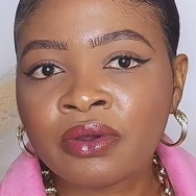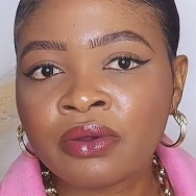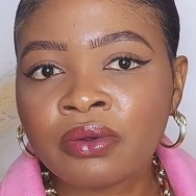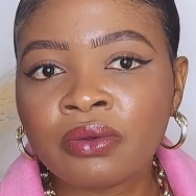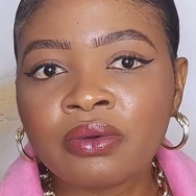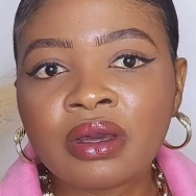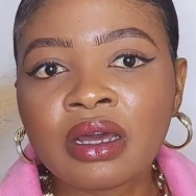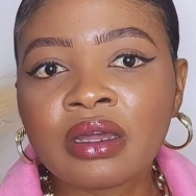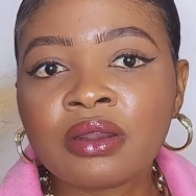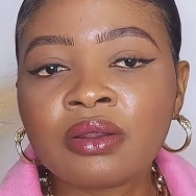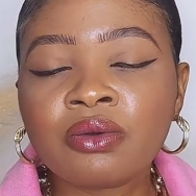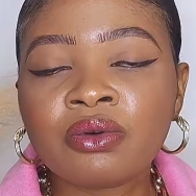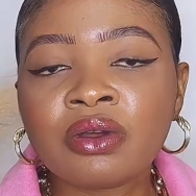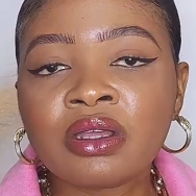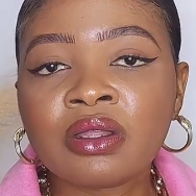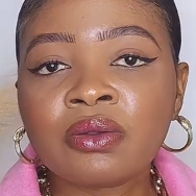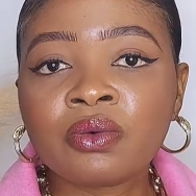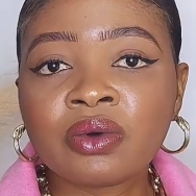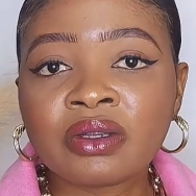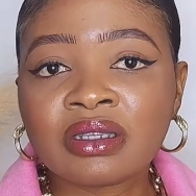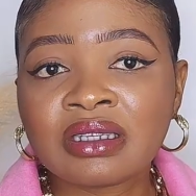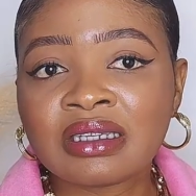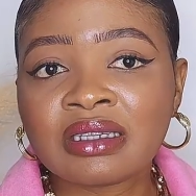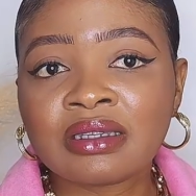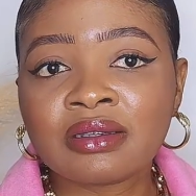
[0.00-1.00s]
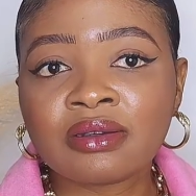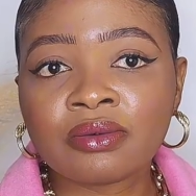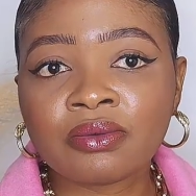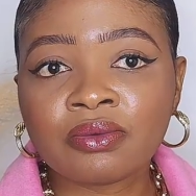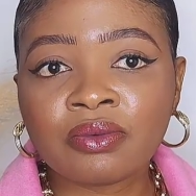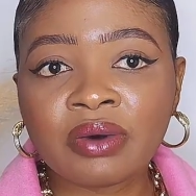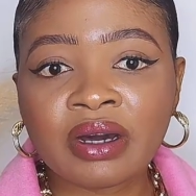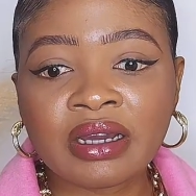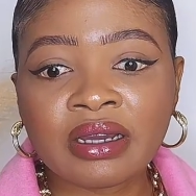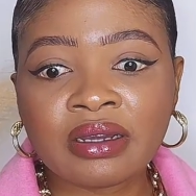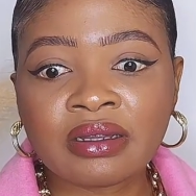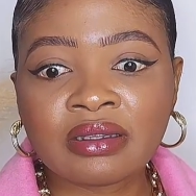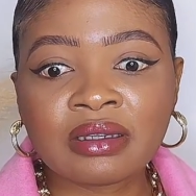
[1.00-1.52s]
You can do it once in a
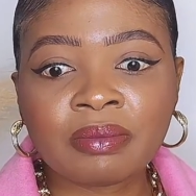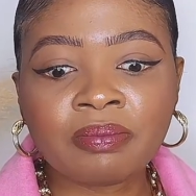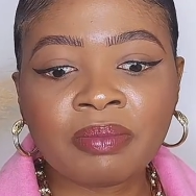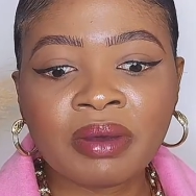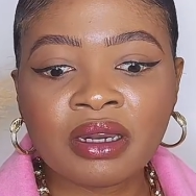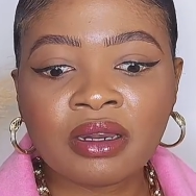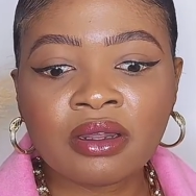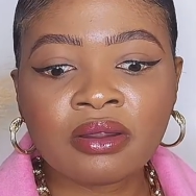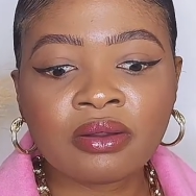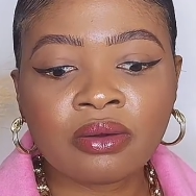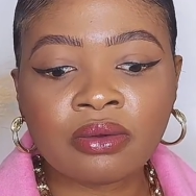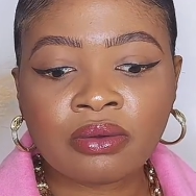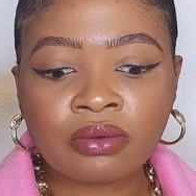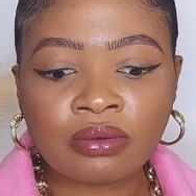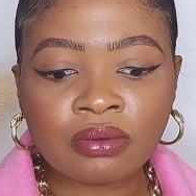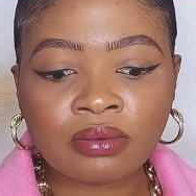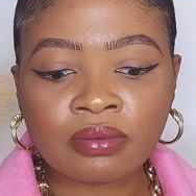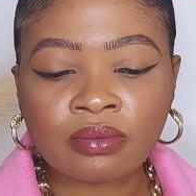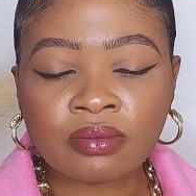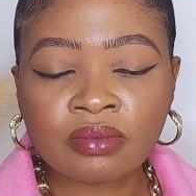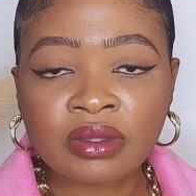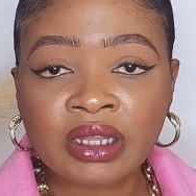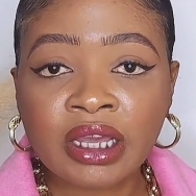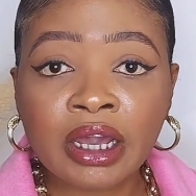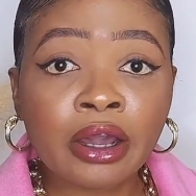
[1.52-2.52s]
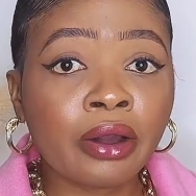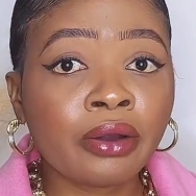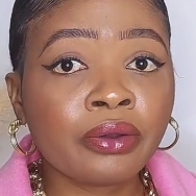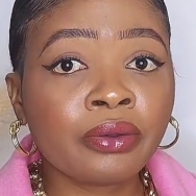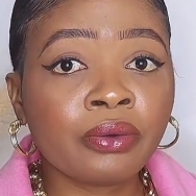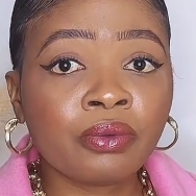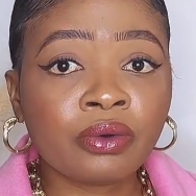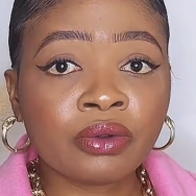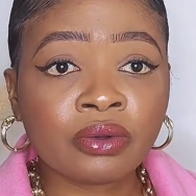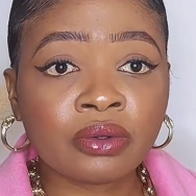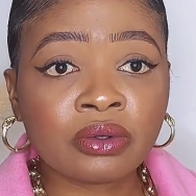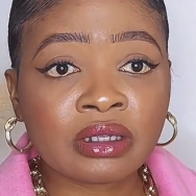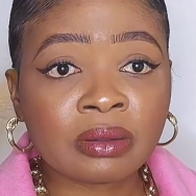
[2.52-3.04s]
while, depending on how you
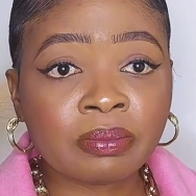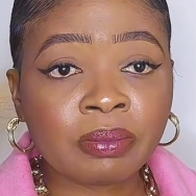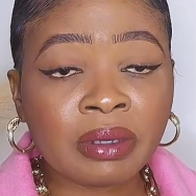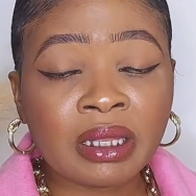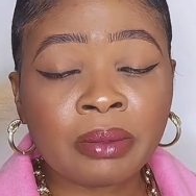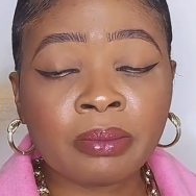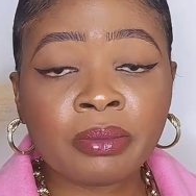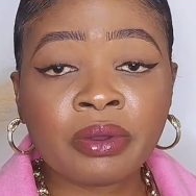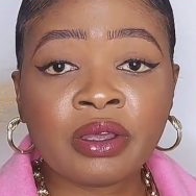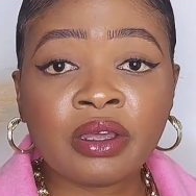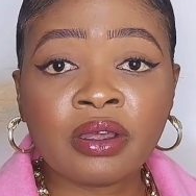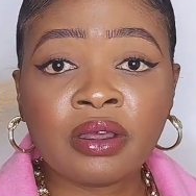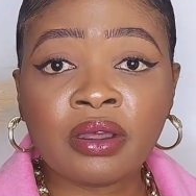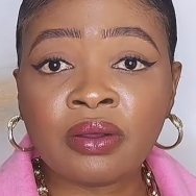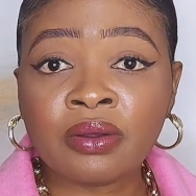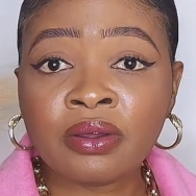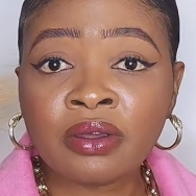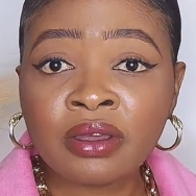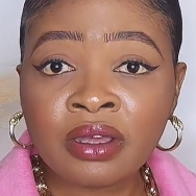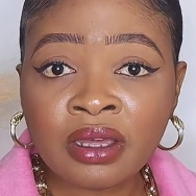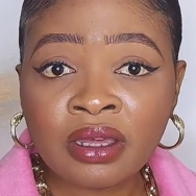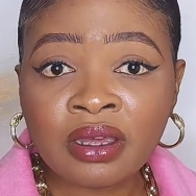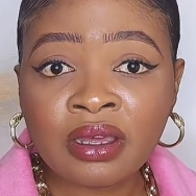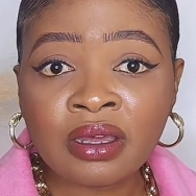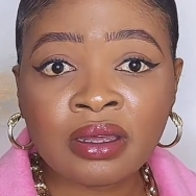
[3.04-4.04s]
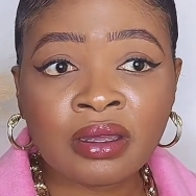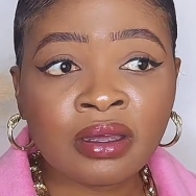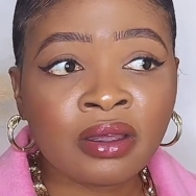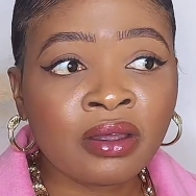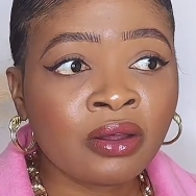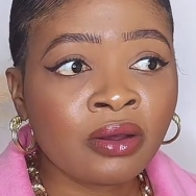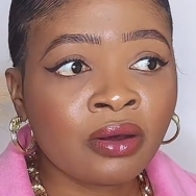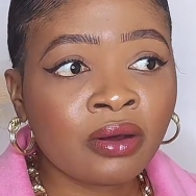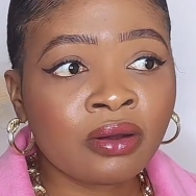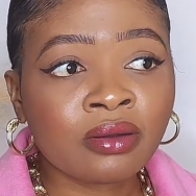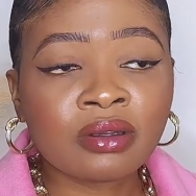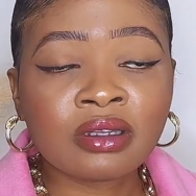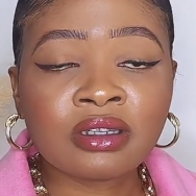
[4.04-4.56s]
want to spend. But here
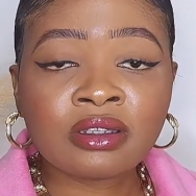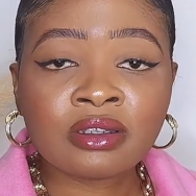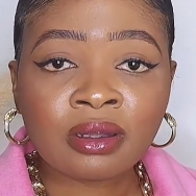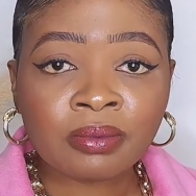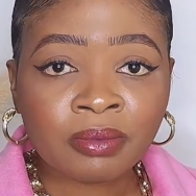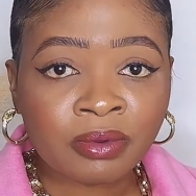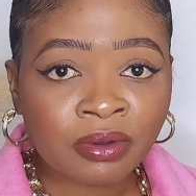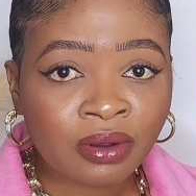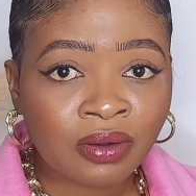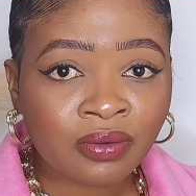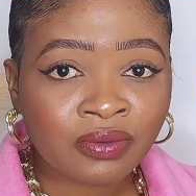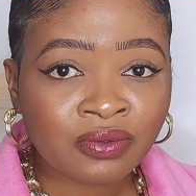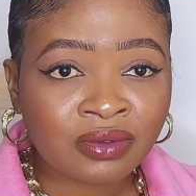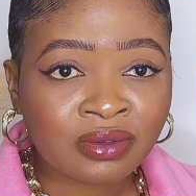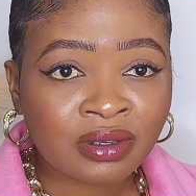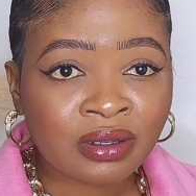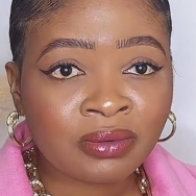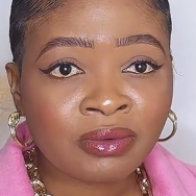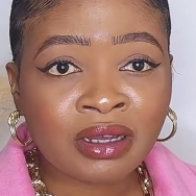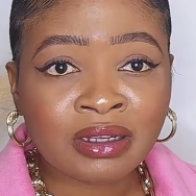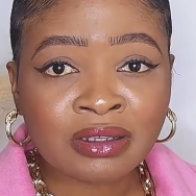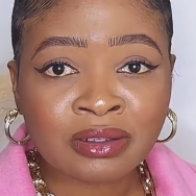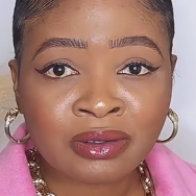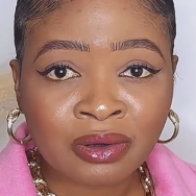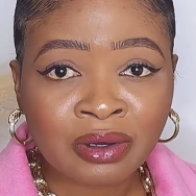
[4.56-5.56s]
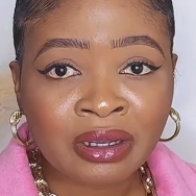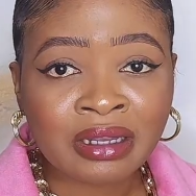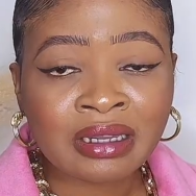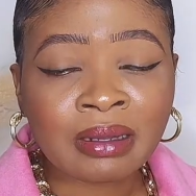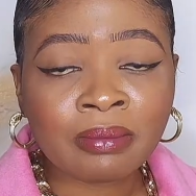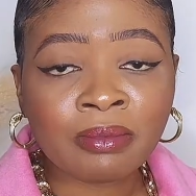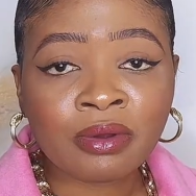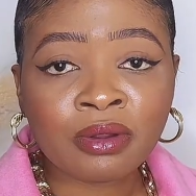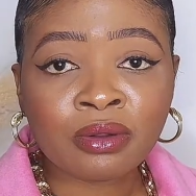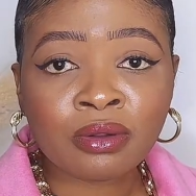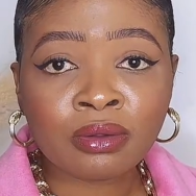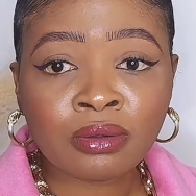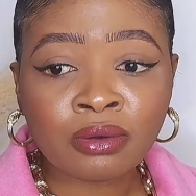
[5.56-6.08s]
on this topic of today, we're talking
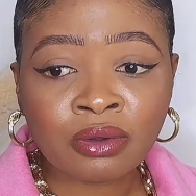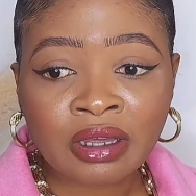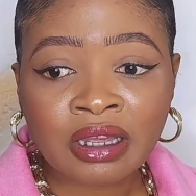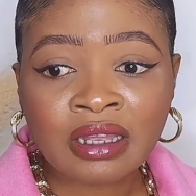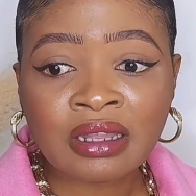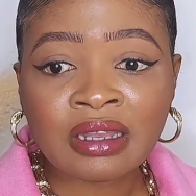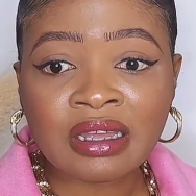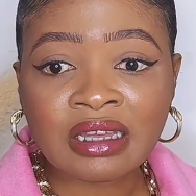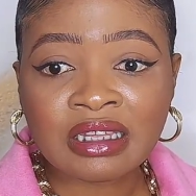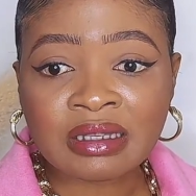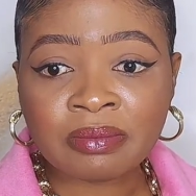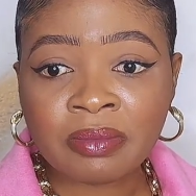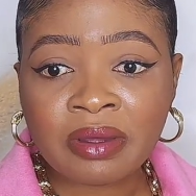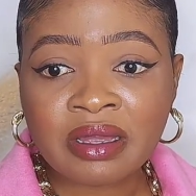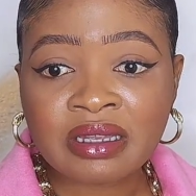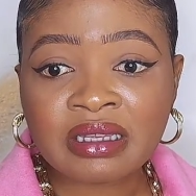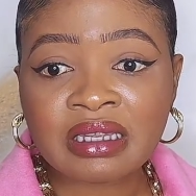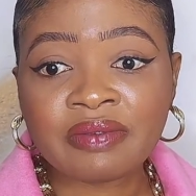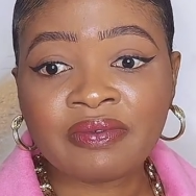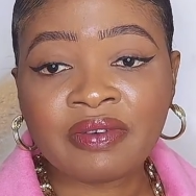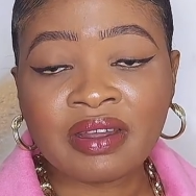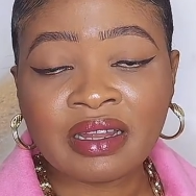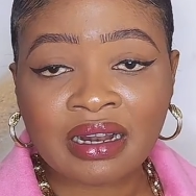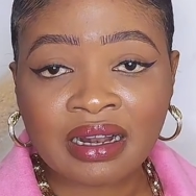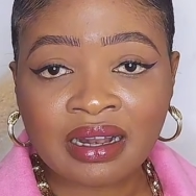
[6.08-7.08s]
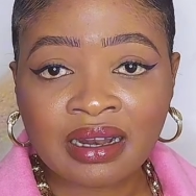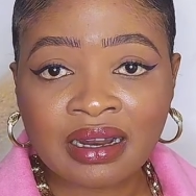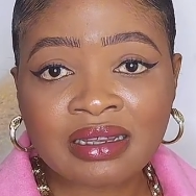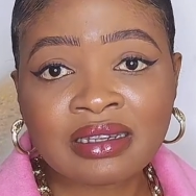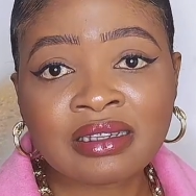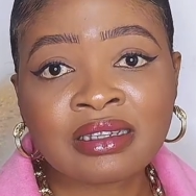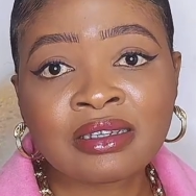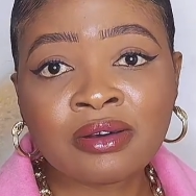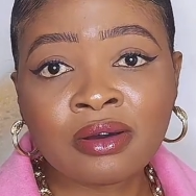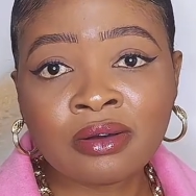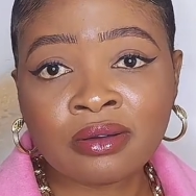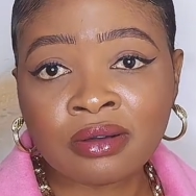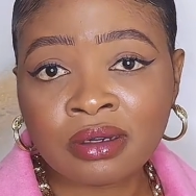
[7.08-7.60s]
about looking expensive and
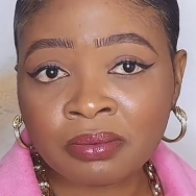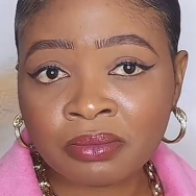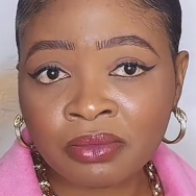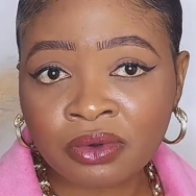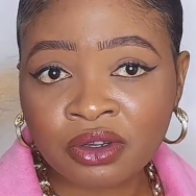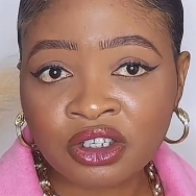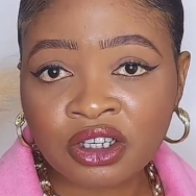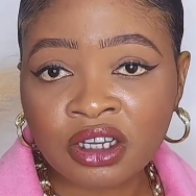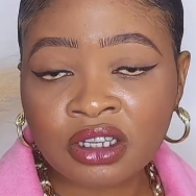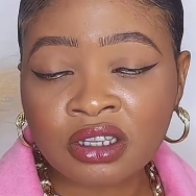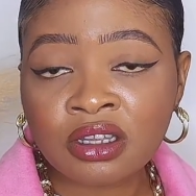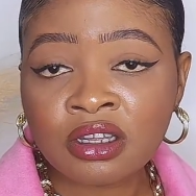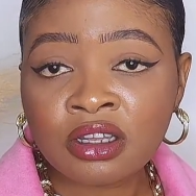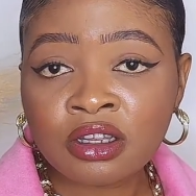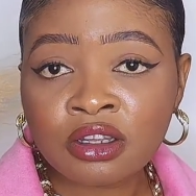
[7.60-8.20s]
classy on a budget.